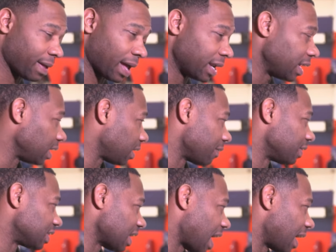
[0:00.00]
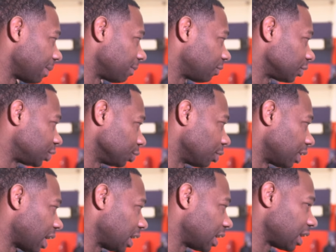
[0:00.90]
At any given time, for
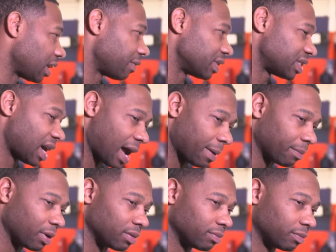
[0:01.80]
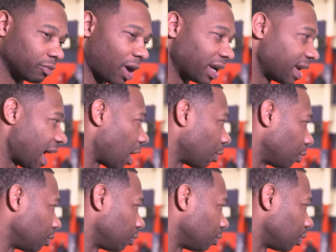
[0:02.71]
sure. At any given time, but right now